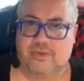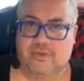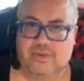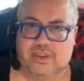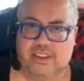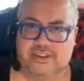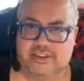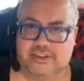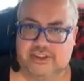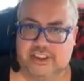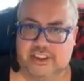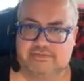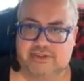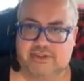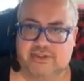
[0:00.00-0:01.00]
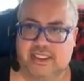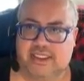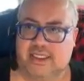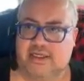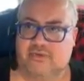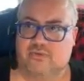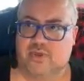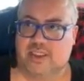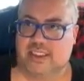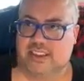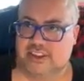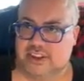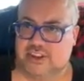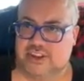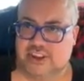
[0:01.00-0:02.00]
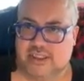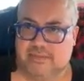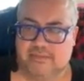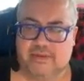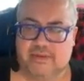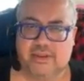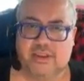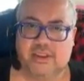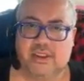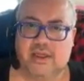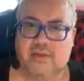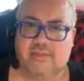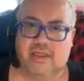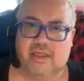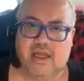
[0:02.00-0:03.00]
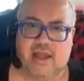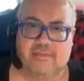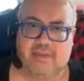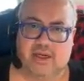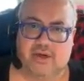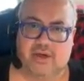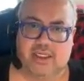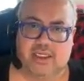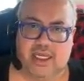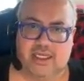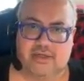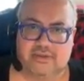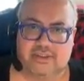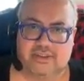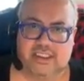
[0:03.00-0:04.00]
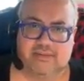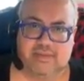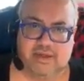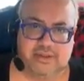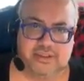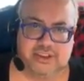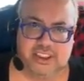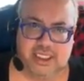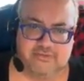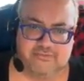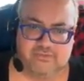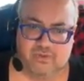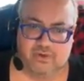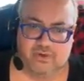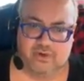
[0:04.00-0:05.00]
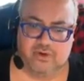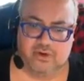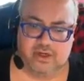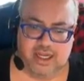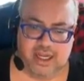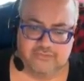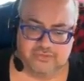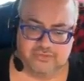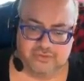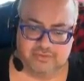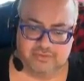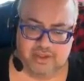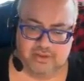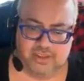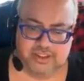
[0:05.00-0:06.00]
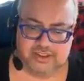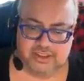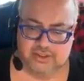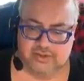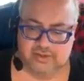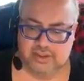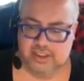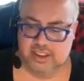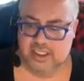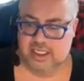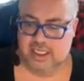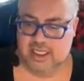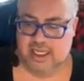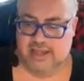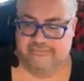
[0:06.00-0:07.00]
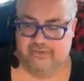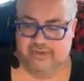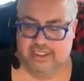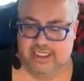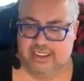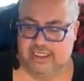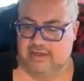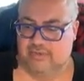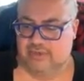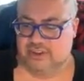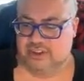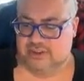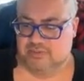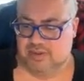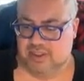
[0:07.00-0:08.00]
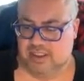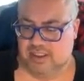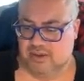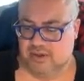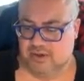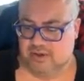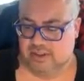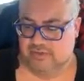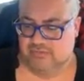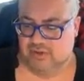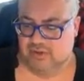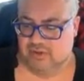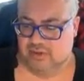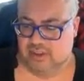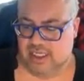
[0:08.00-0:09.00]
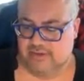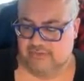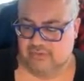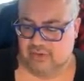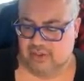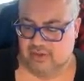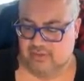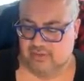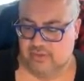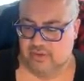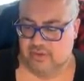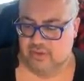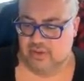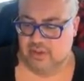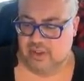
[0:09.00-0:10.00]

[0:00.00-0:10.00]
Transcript: open relationships or like in a relationship, but not married. I don't see marriage again for her after Mauricio. I feel like it would just be her living her life, you know,